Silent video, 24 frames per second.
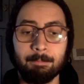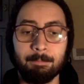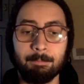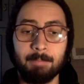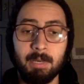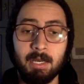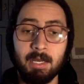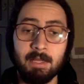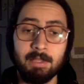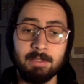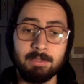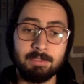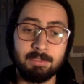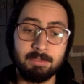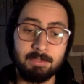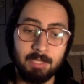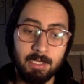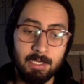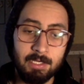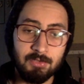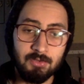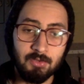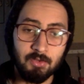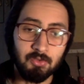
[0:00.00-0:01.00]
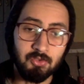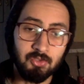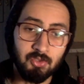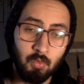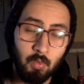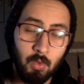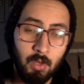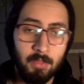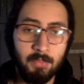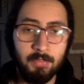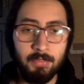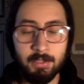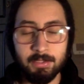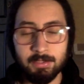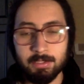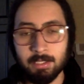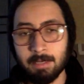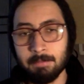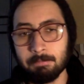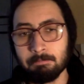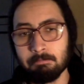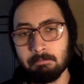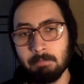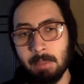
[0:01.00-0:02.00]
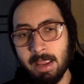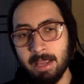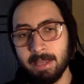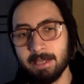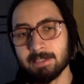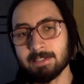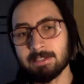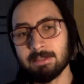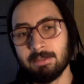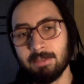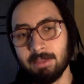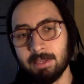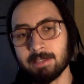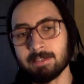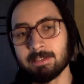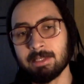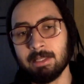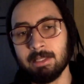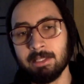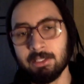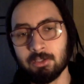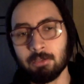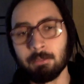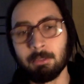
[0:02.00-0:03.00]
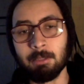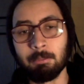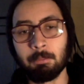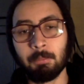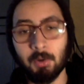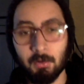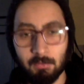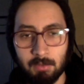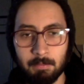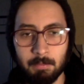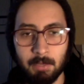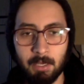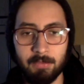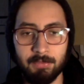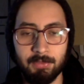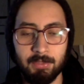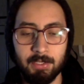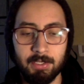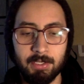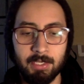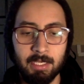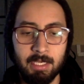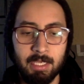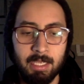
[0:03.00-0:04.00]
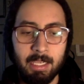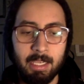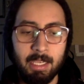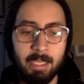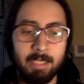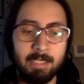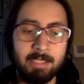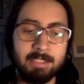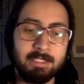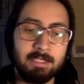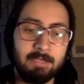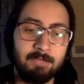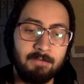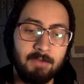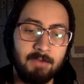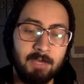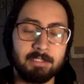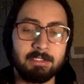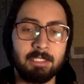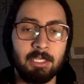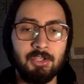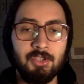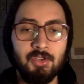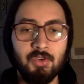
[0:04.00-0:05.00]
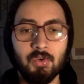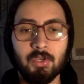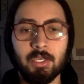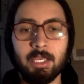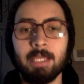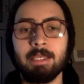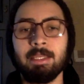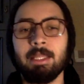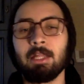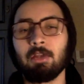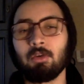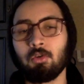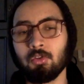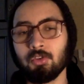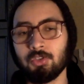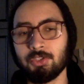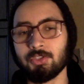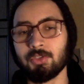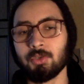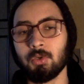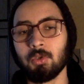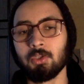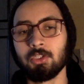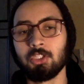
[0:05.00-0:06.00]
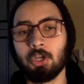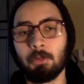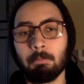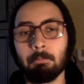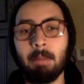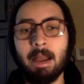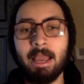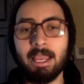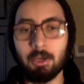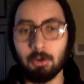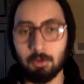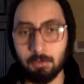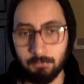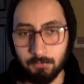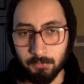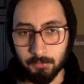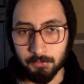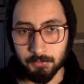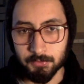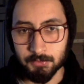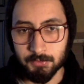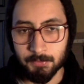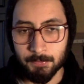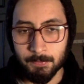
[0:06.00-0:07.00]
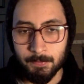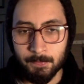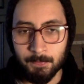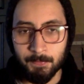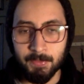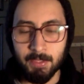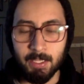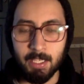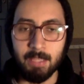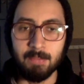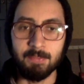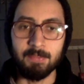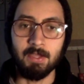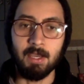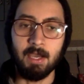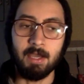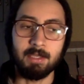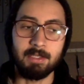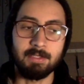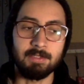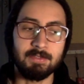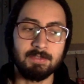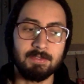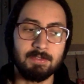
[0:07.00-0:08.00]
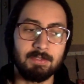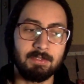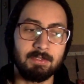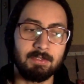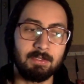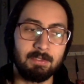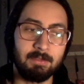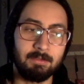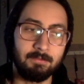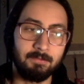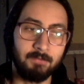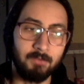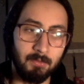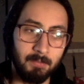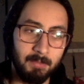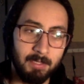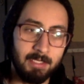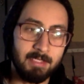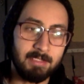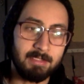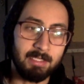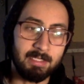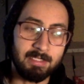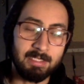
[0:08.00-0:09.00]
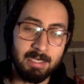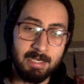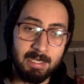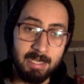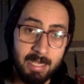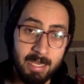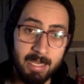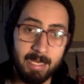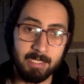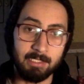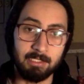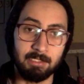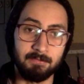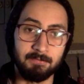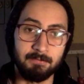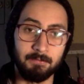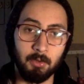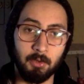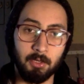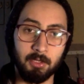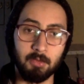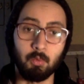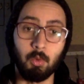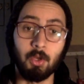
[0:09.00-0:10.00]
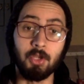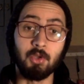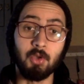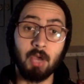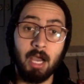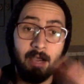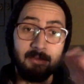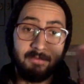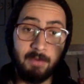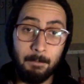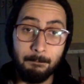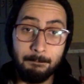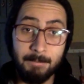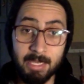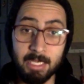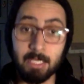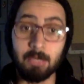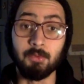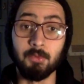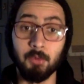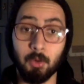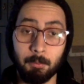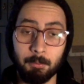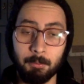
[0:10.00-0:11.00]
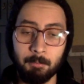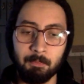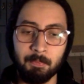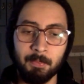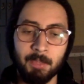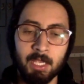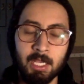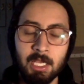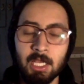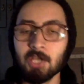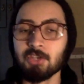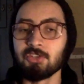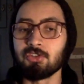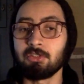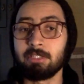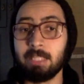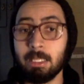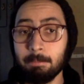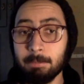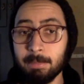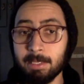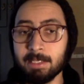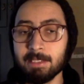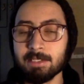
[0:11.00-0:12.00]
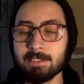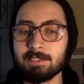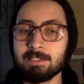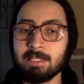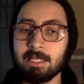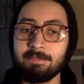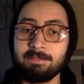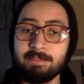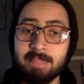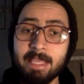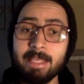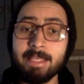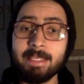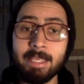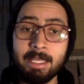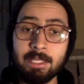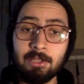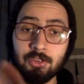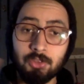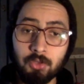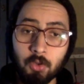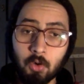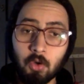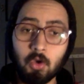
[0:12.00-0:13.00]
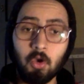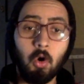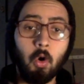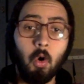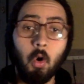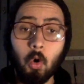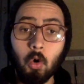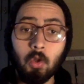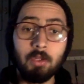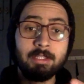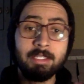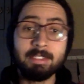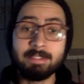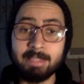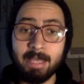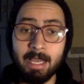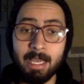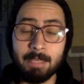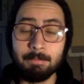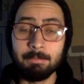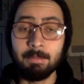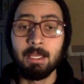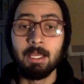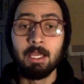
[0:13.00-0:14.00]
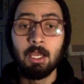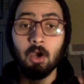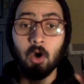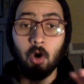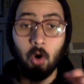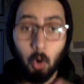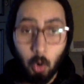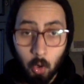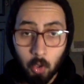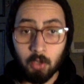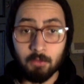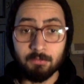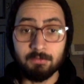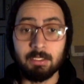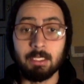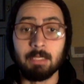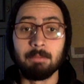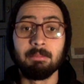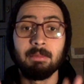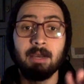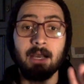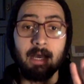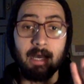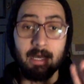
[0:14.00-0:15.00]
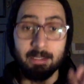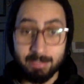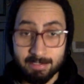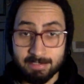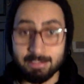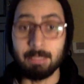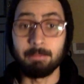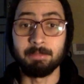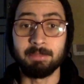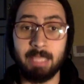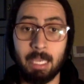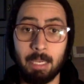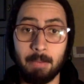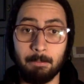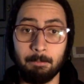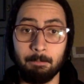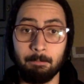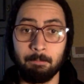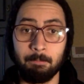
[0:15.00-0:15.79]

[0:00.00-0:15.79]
But there is also one thing that makes things a little bit problematic, and is the fact that you cannot control their microphones. And that is, for me, that's a negative point when you have a big group. So that means that they can talk all the time, all of them at the same time.